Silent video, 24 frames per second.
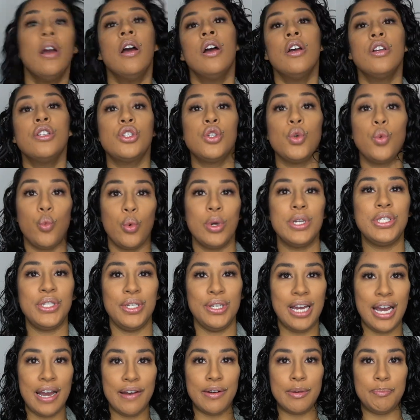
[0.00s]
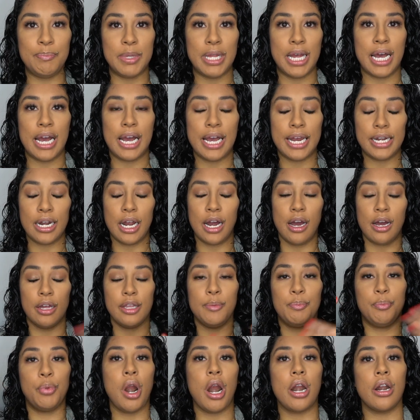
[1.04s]
So once you have applied the
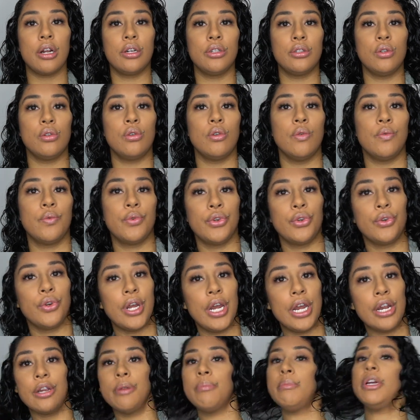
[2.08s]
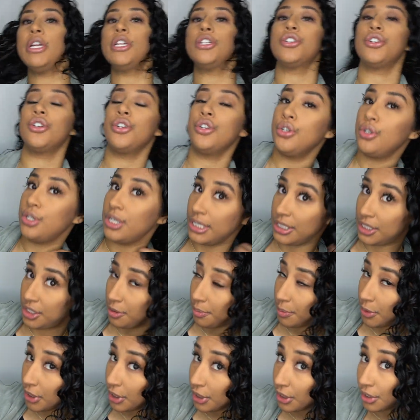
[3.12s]
product all over your hair, and make sure you
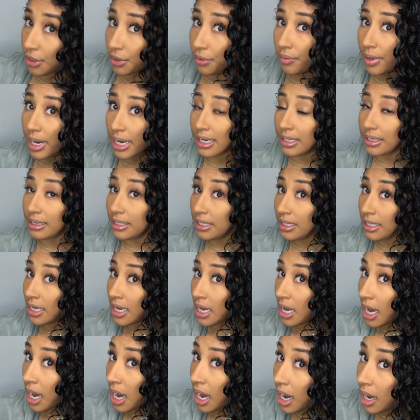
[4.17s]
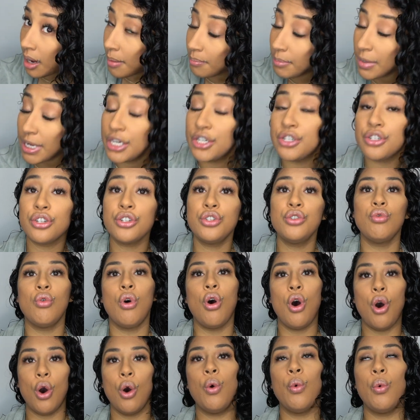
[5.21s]
distribute it correctly. Make sure to
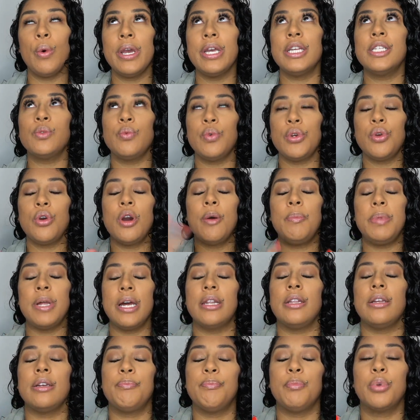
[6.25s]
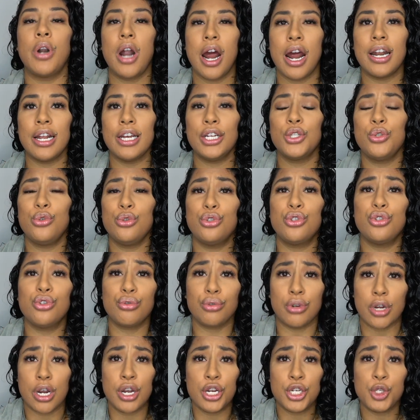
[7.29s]
always, when you apply the product, to
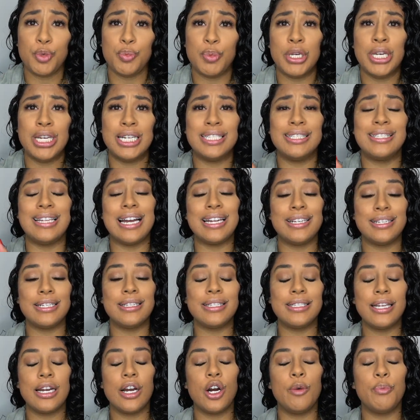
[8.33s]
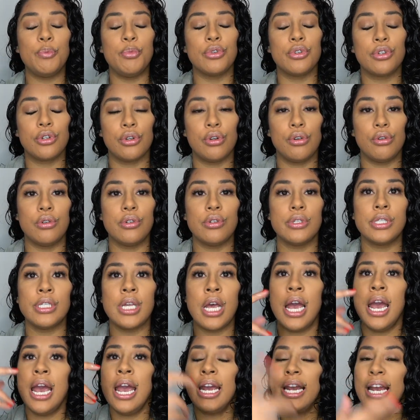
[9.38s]
scrunch because that does help your curls
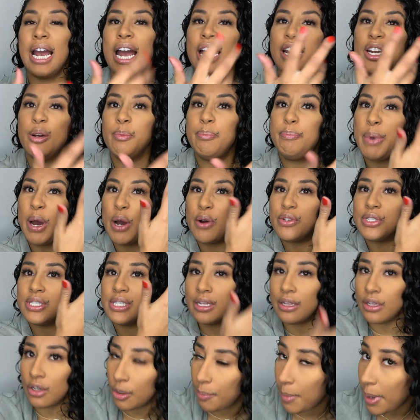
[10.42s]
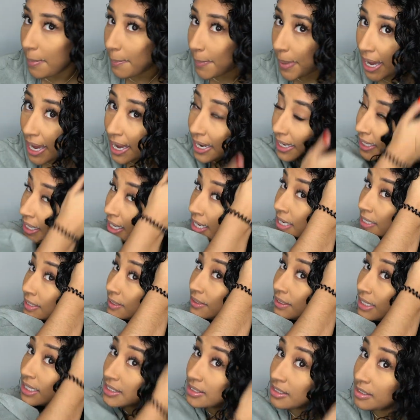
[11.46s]
kind of bounce a little bit back. So
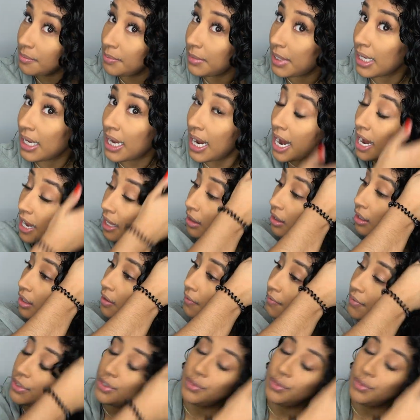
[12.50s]
that's something I love